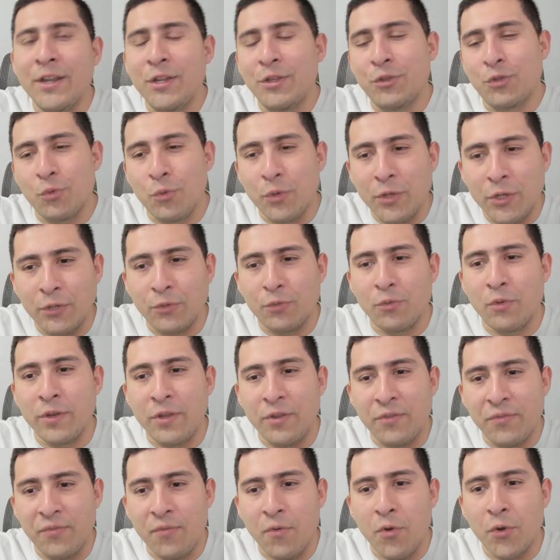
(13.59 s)
in twenty
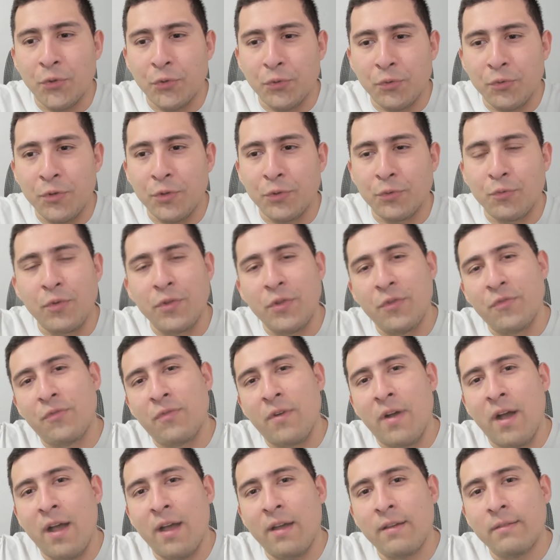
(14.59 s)
twenty-four, twenty
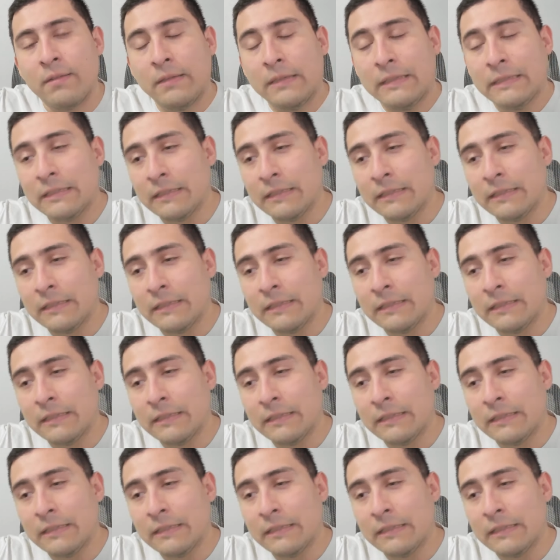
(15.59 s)
twenty-five,